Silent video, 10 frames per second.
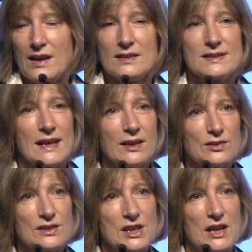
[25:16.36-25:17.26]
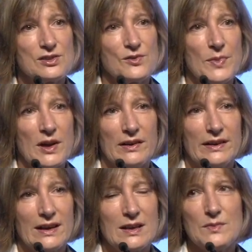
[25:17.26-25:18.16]
Second change of
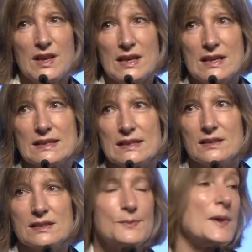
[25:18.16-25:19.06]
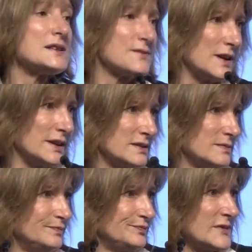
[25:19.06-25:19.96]
paradigm is spaceflight.
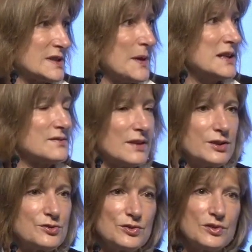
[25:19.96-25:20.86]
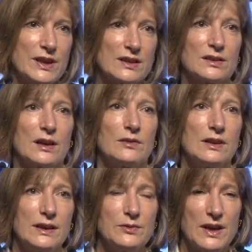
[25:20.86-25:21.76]
Spaceflight. You know that
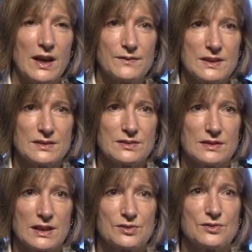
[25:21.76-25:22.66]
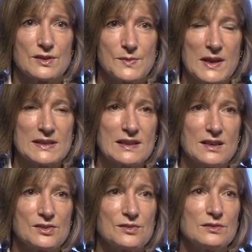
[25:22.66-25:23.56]
currently we have the International Space
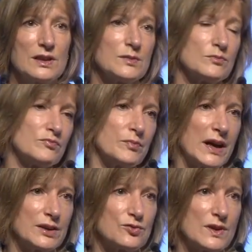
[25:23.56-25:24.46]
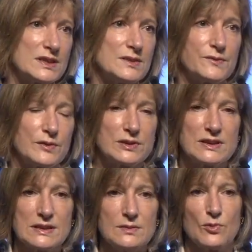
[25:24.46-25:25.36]
Station, and by
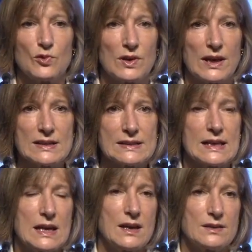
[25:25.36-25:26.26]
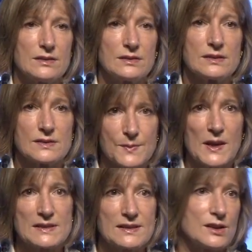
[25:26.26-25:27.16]
2030, more or less, the
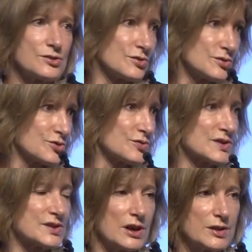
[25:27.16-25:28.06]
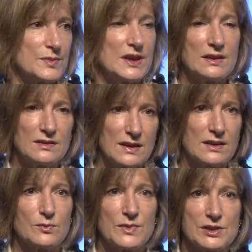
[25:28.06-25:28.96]
space station should start being
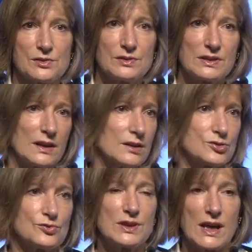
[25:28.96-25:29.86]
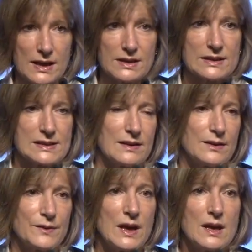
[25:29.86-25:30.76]
decommissioned and should end its life.
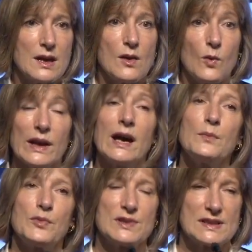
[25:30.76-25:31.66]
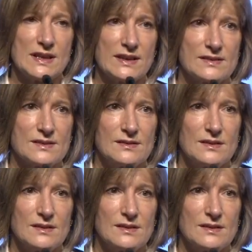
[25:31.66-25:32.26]
What happens next?